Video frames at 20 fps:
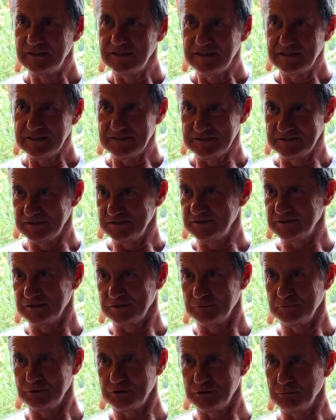existence,
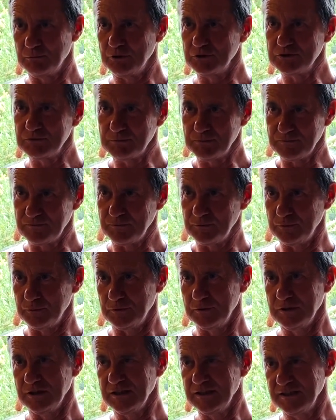which it wasn't before,
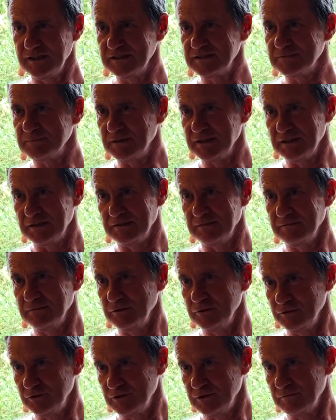and that's made a
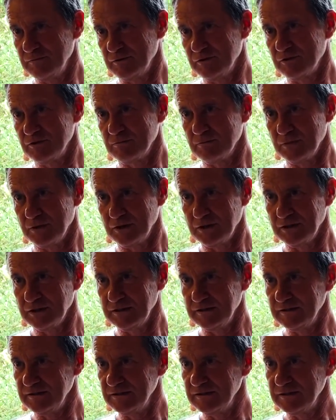huge difference in my
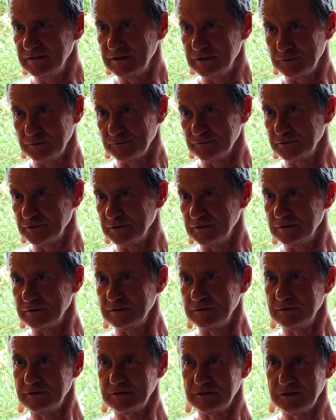health and
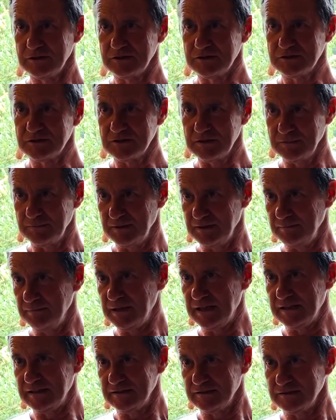sleeping
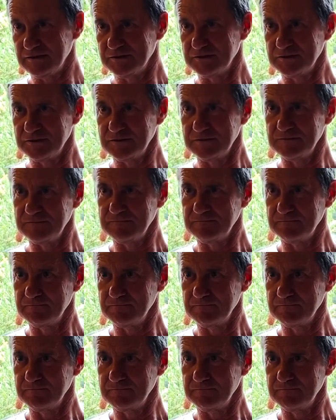patterns, and